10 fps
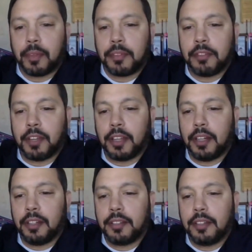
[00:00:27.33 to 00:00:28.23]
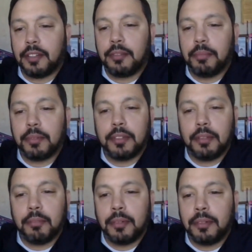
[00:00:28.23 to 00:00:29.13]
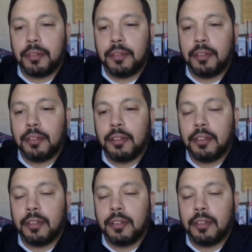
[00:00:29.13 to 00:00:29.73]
Let's see if I can get this into present mode.